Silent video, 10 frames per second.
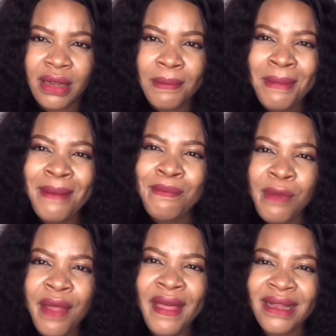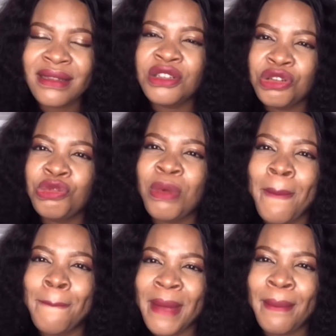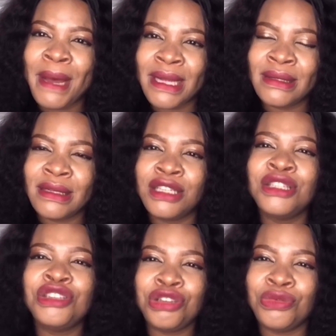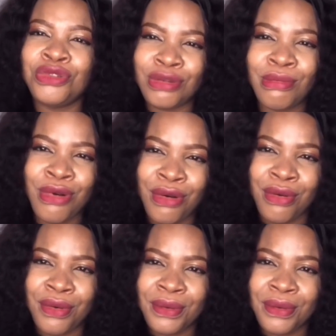My mother still remembers it till tomorrow.